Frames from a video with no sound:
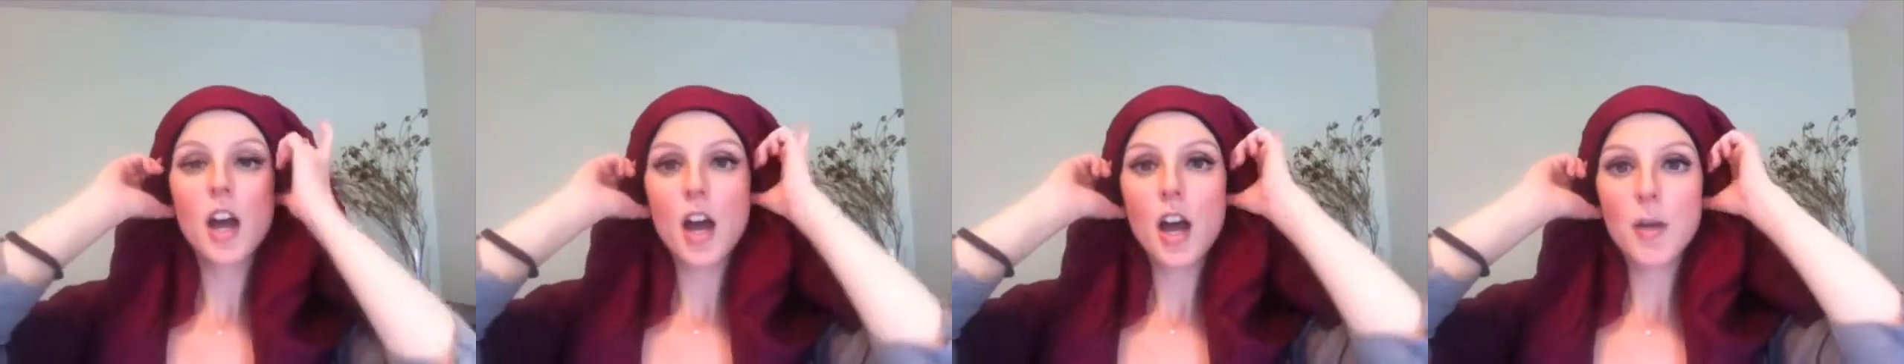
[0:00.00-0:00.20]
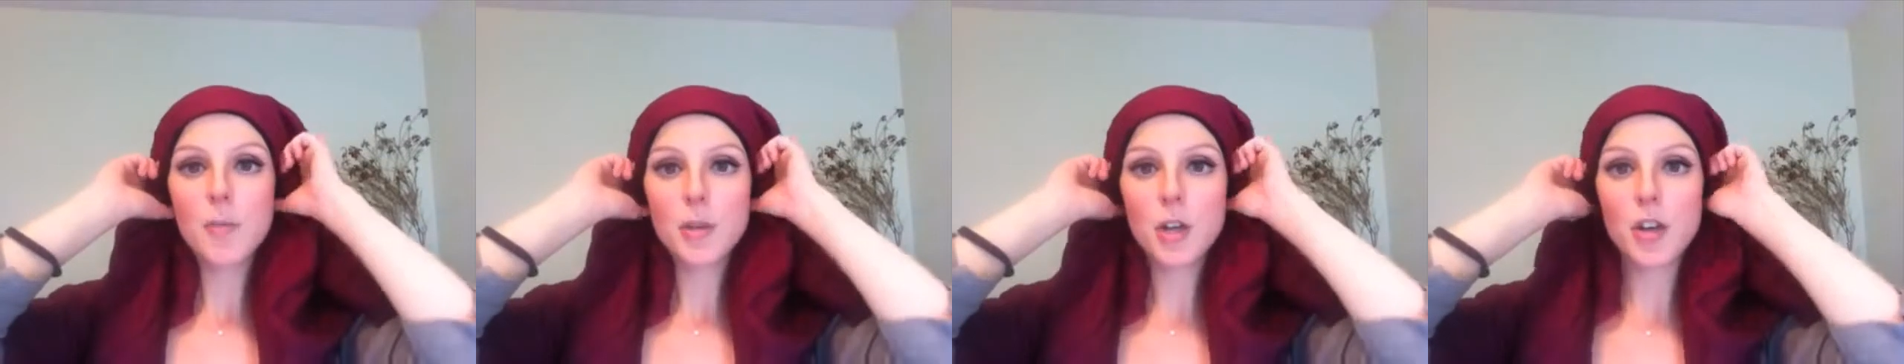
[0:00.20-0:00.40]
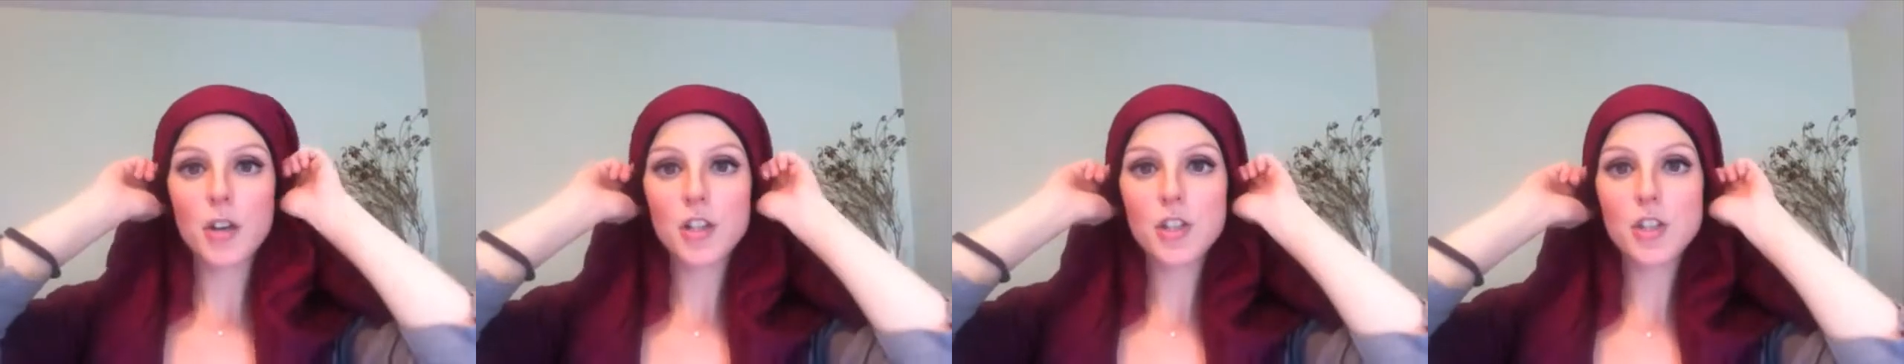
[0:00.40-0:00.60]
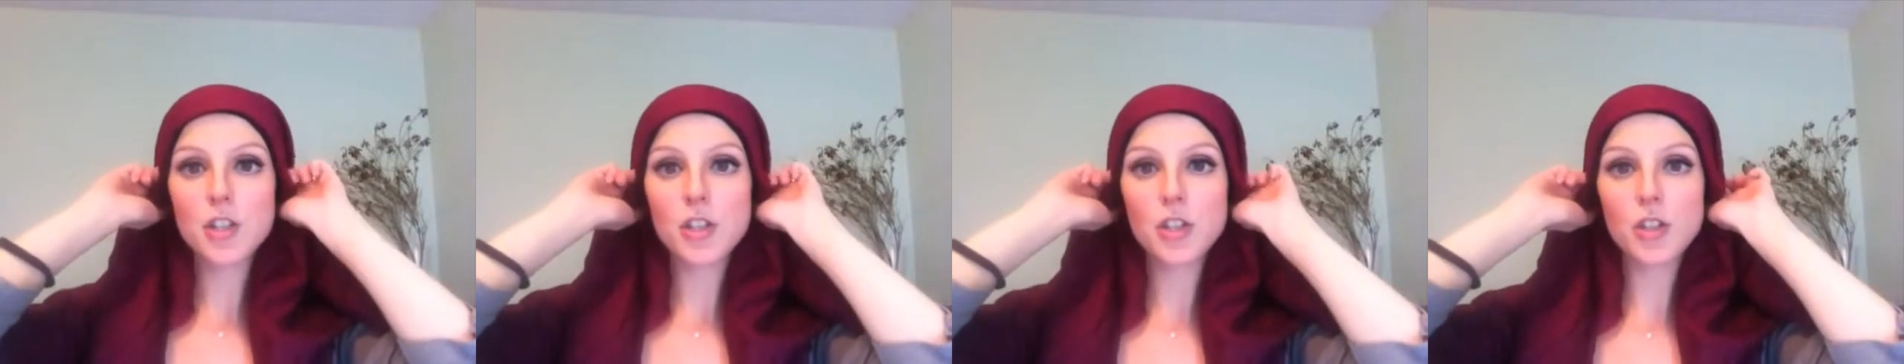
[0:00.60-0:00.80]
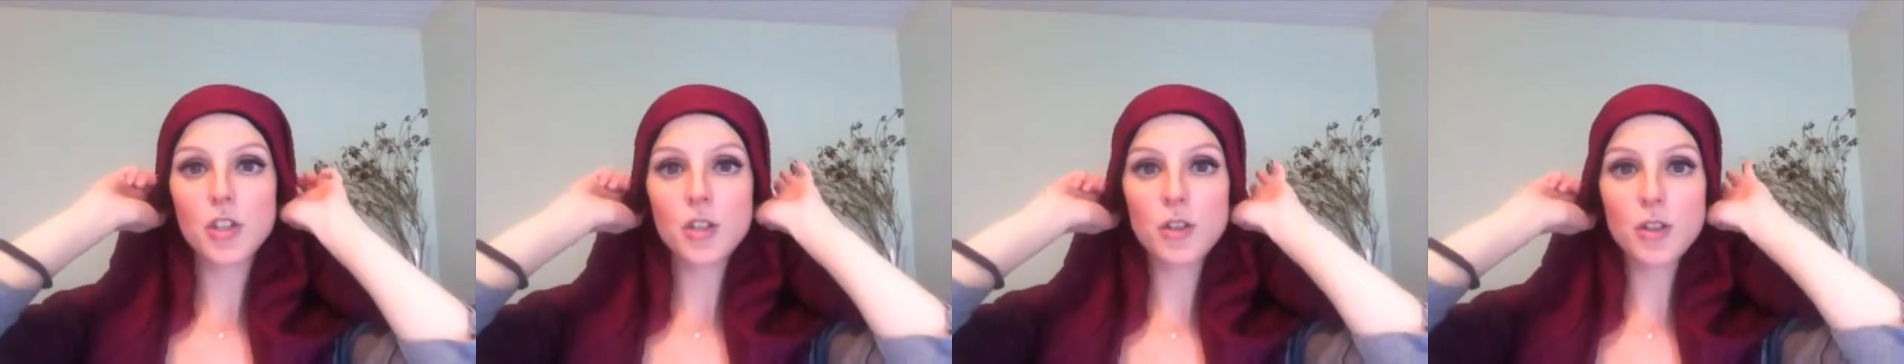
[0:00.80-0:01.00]
I'm going
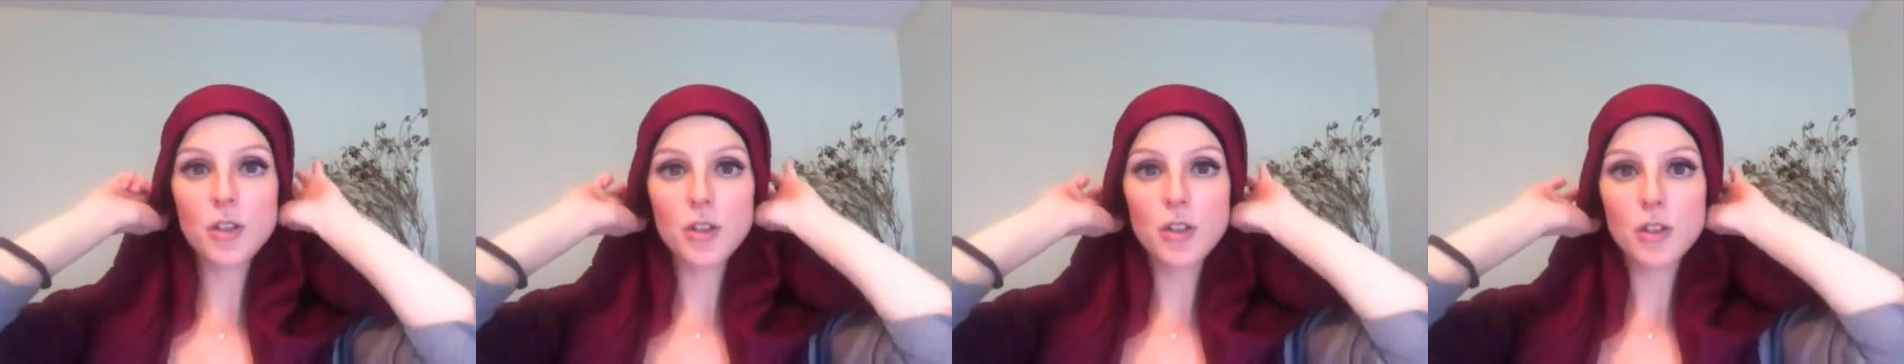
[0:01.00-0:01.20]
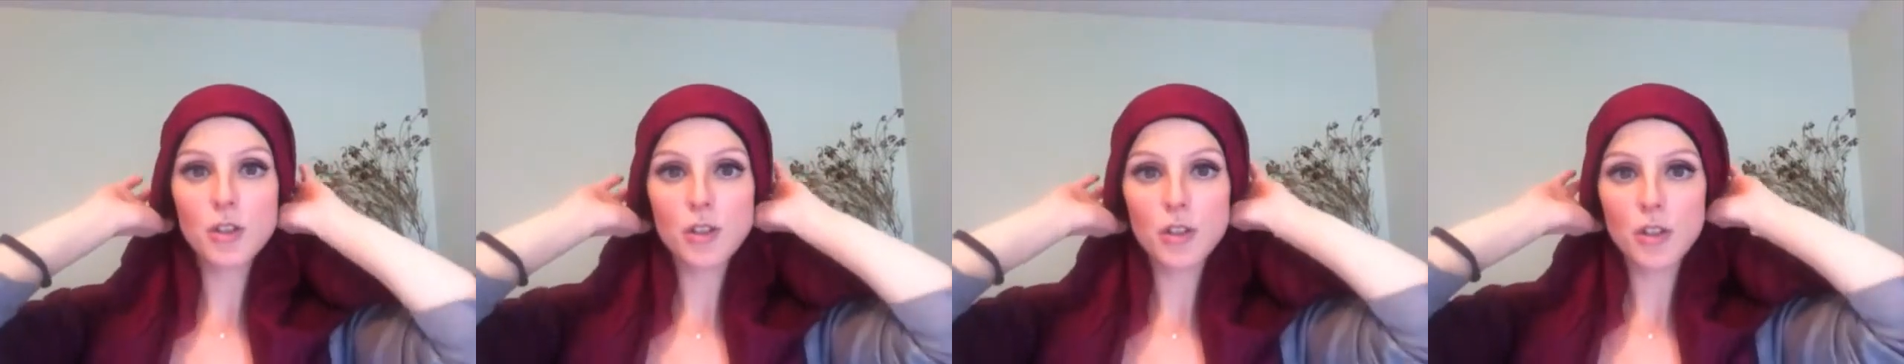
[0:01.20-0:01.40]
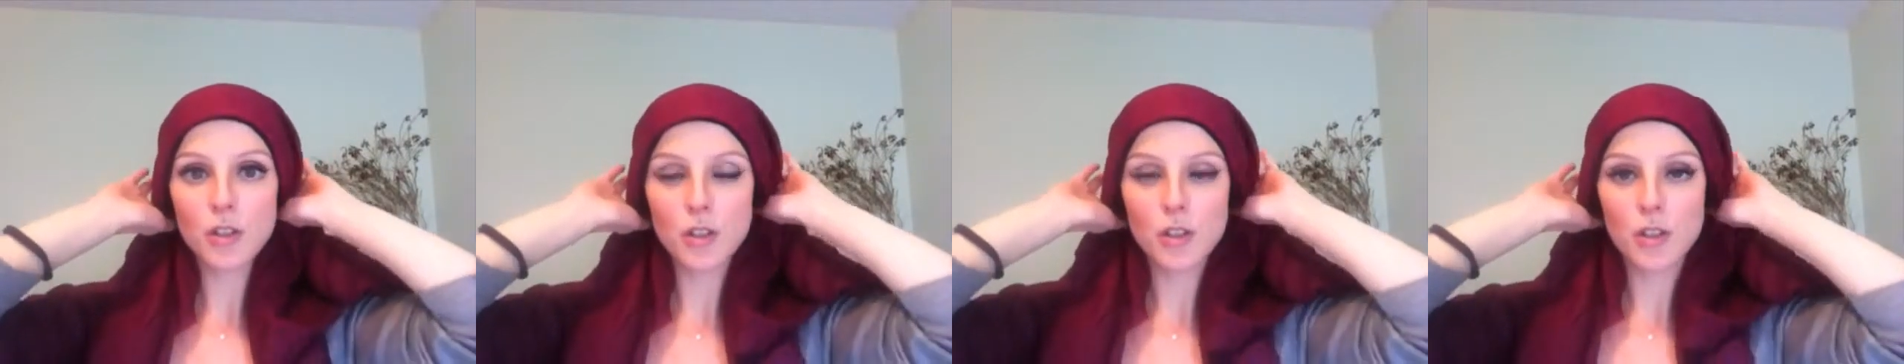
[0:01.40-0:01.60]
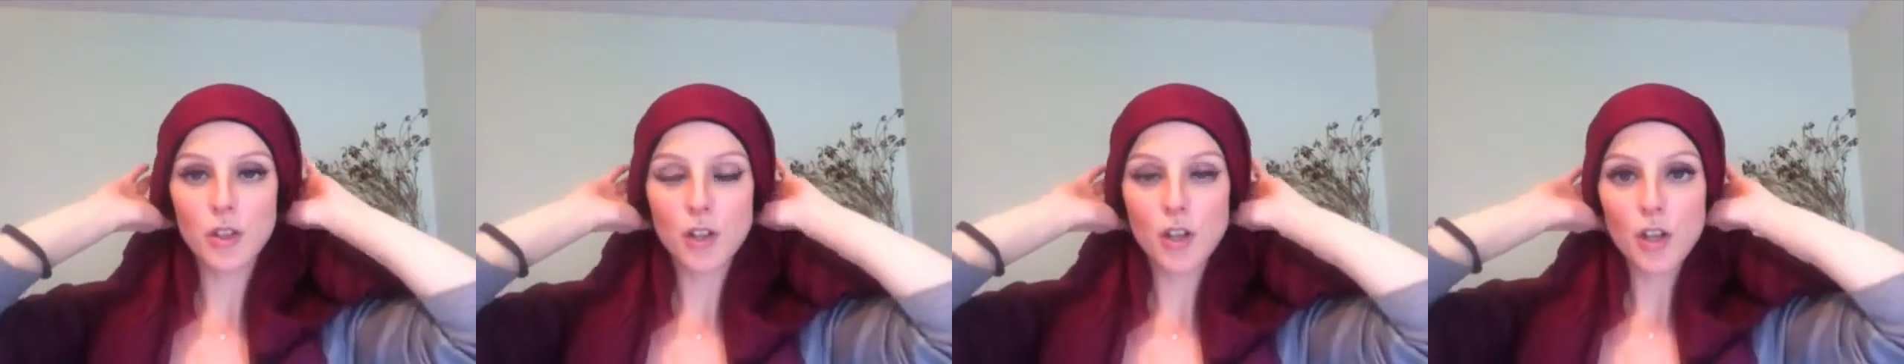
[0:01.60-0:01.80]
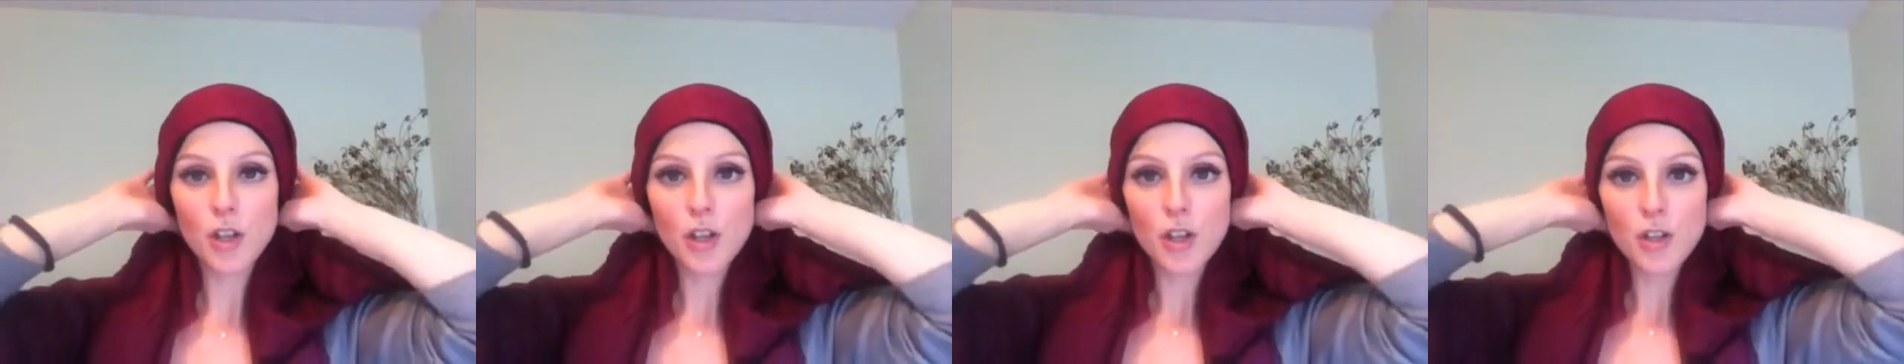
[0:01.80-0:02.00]
to
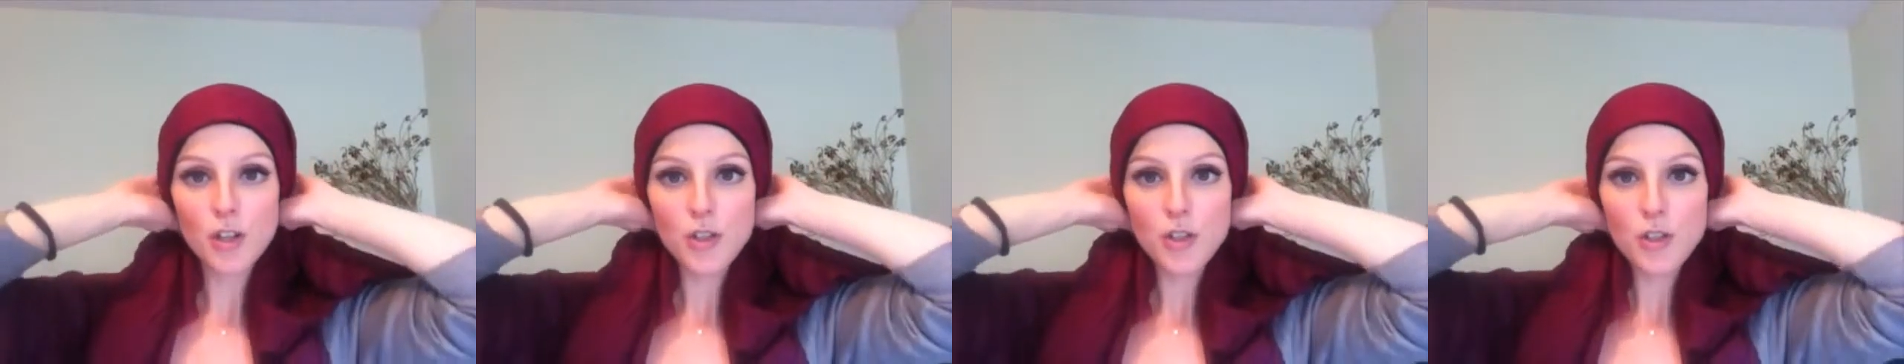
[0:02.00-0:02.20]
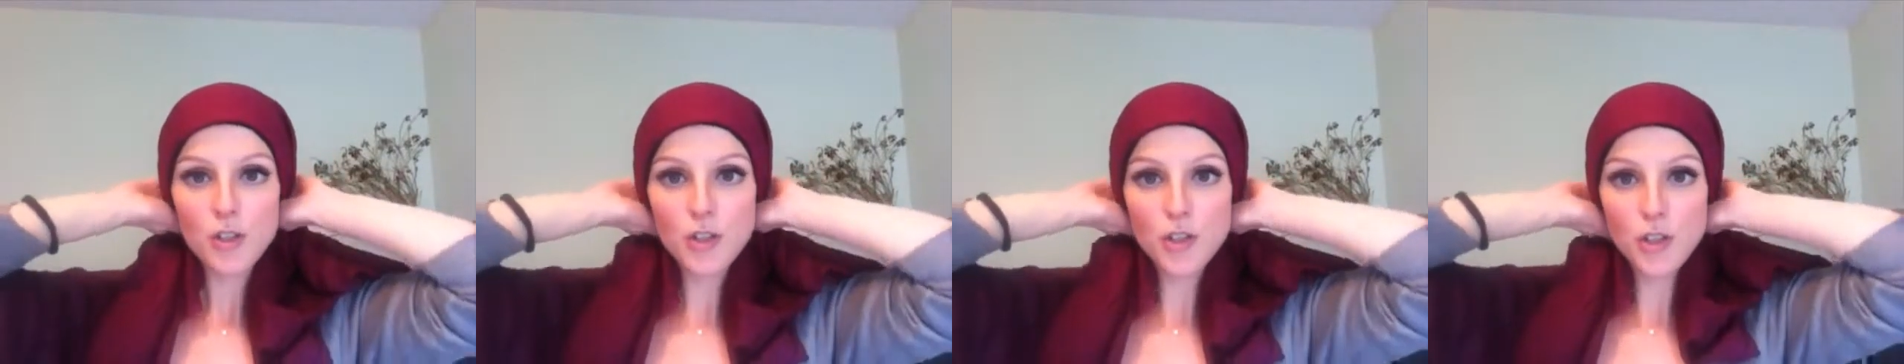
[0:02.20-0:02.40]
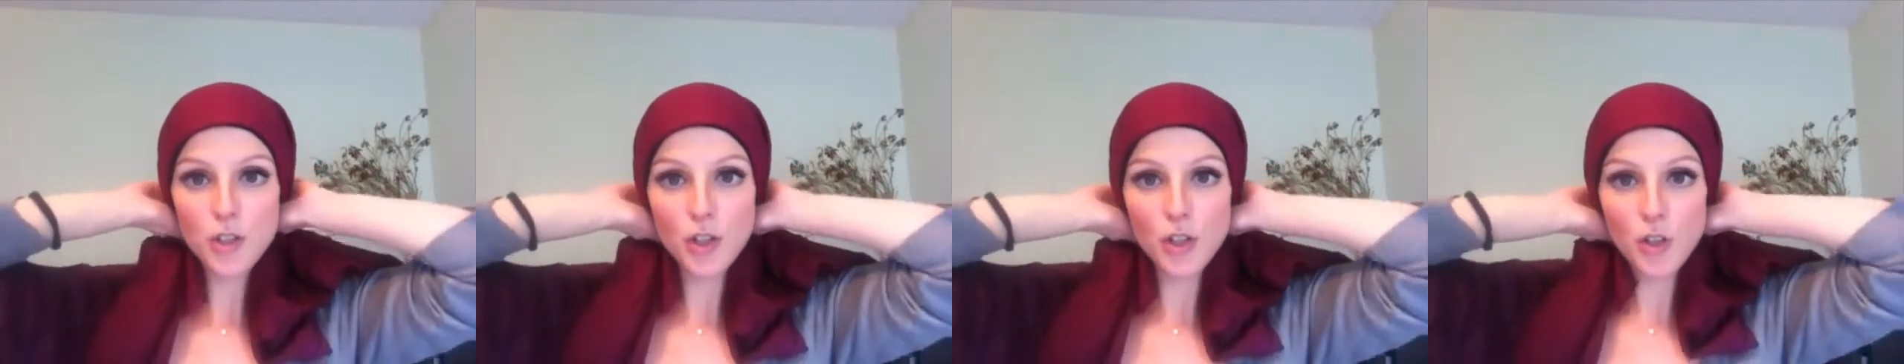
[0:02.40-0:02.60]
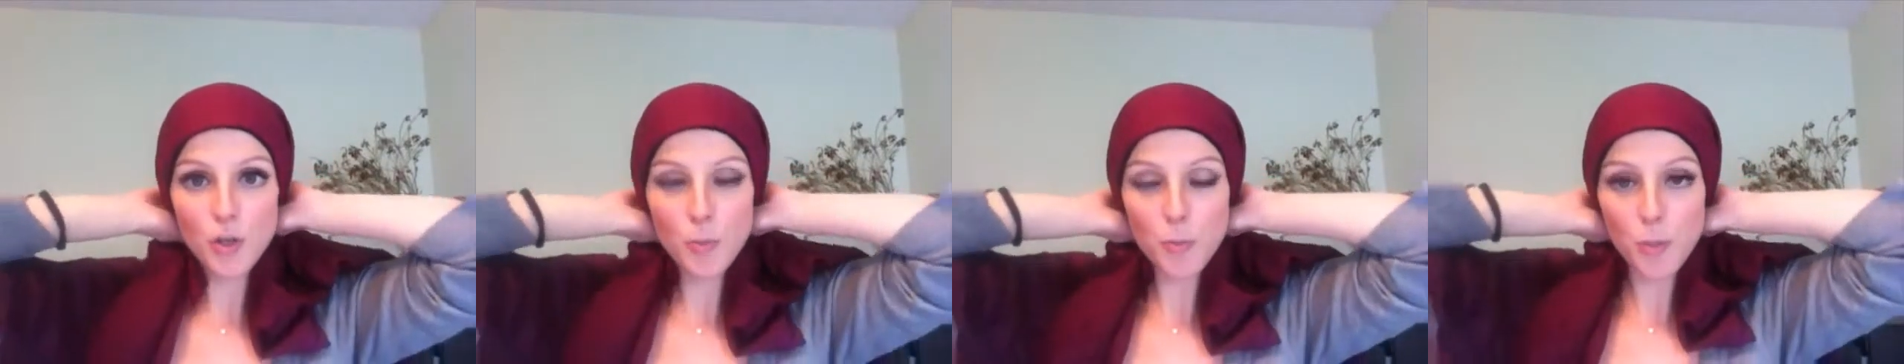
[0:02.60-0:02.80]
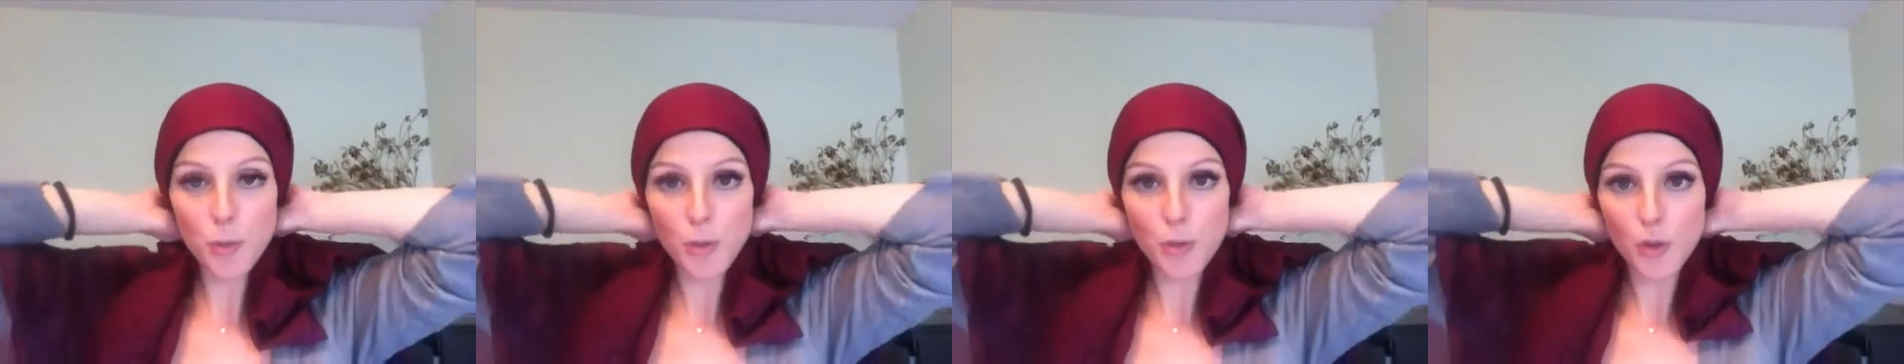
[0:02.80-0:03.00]
scoop